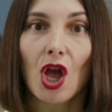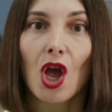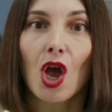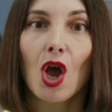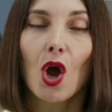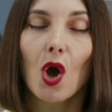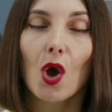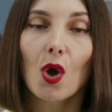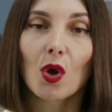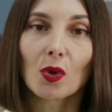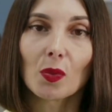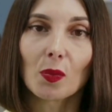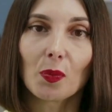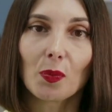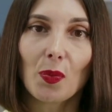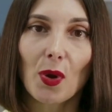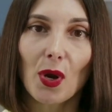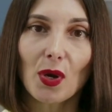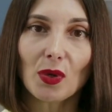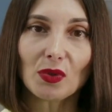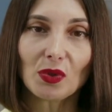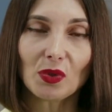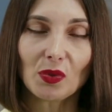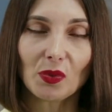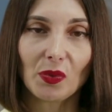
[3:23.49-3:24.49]
on
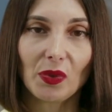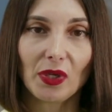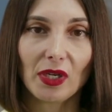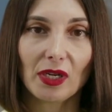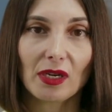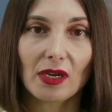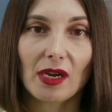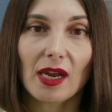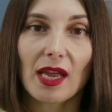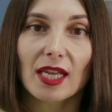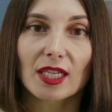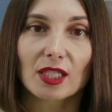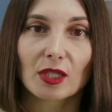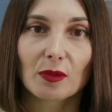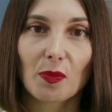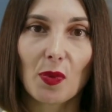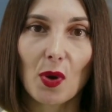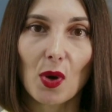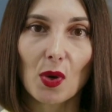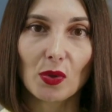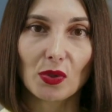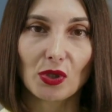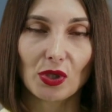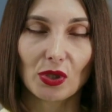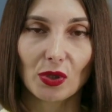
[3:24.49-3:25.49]
post-VR
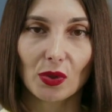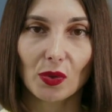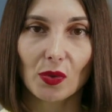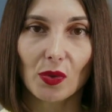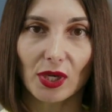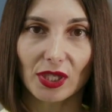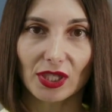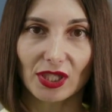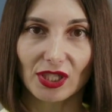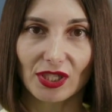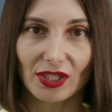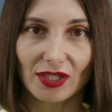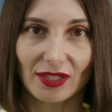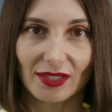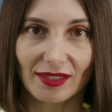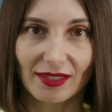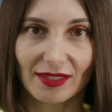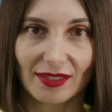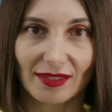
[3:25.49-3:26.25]
exposure questions.